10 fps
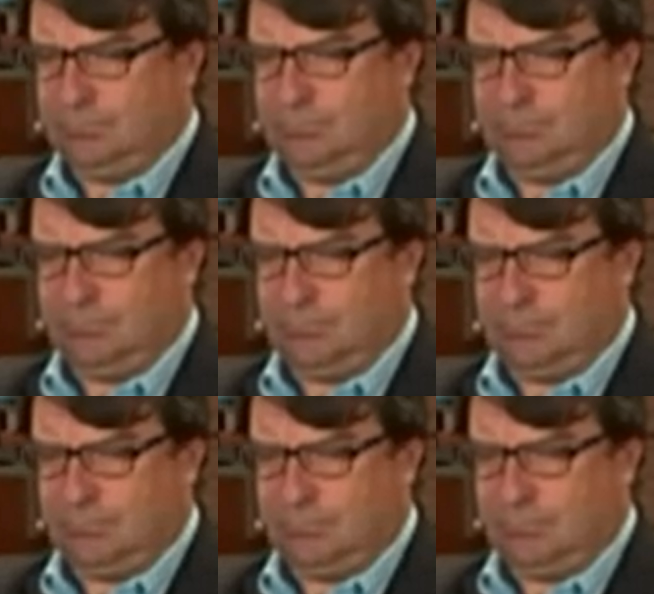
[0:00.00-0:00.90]

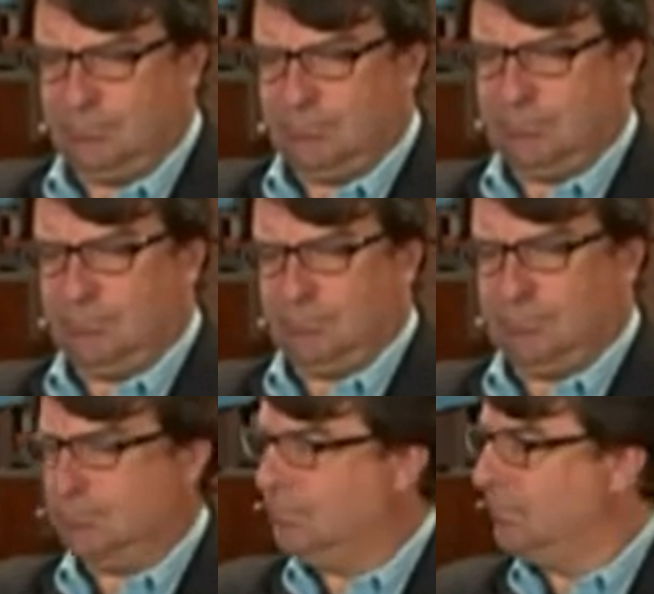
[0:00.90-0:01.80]

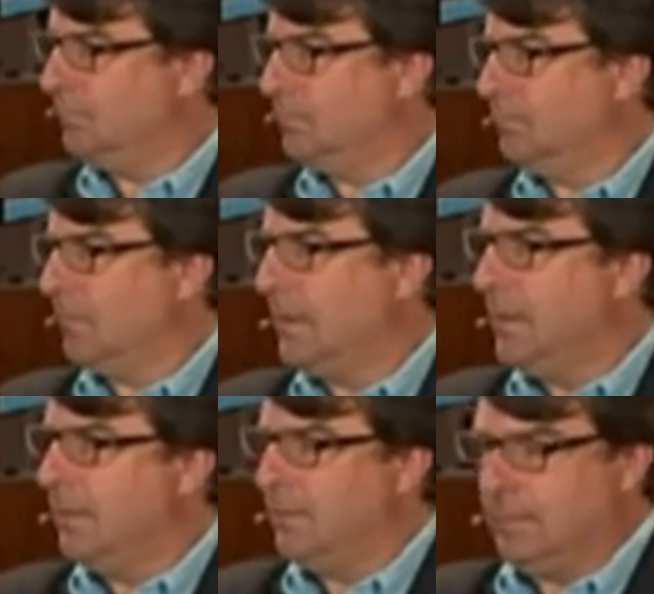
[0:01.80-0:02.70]

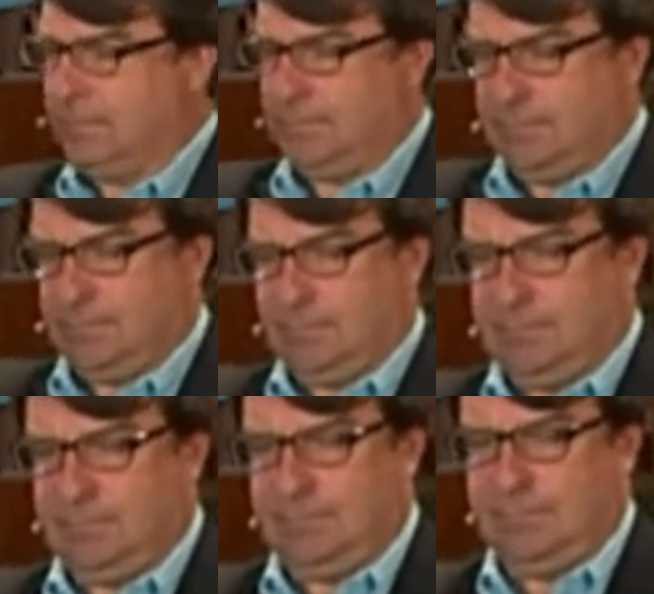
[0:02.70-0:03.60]

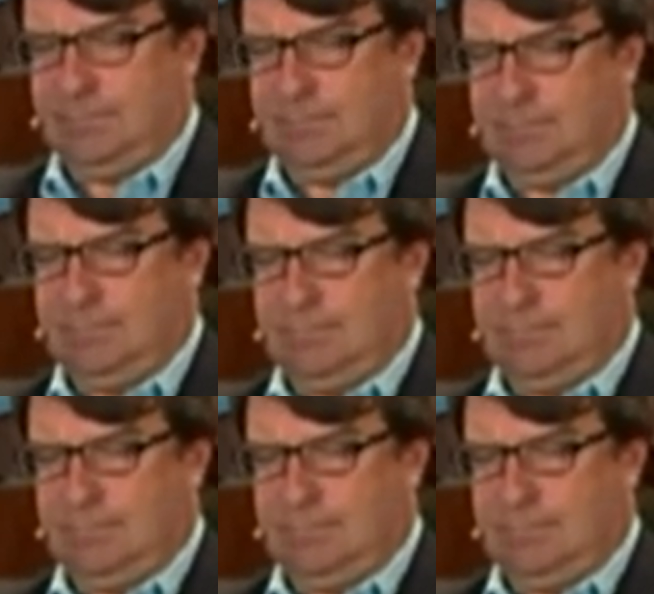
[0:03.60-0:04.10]
No words are spoken by the person on screen.